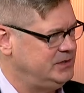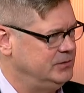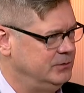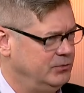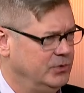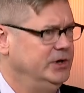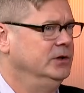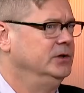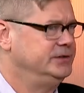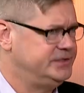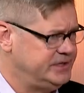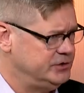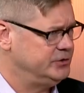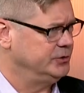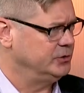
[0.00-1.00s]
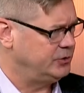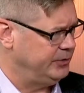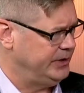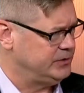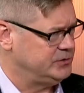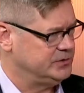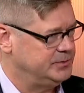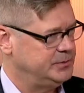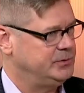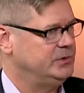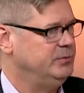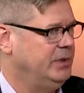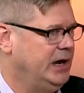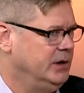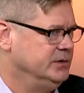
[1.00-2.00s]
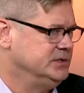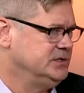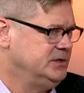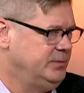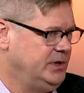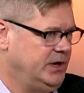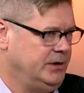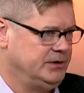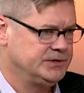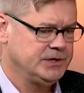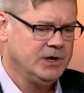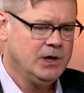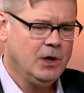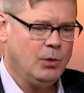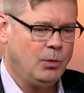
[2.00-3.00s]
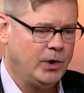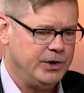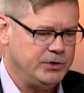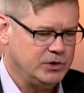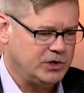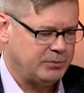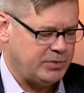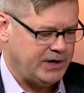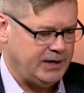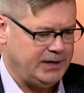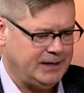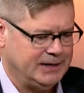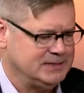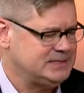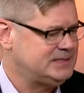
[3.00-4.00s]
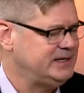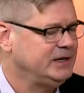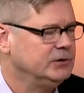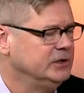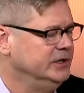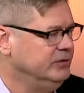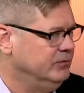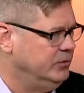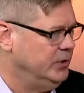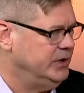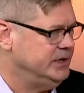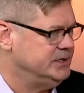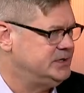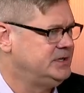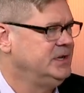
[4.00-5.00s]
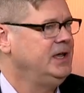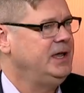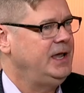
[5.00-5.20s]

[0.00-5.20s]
So real digital credentials between buyers and suppliers, where you could pay a single invoice